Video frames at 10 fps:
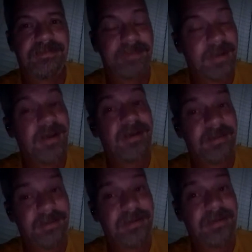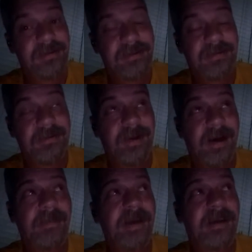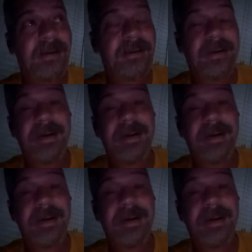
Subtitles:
Yeah. Yeah. Well, I mean,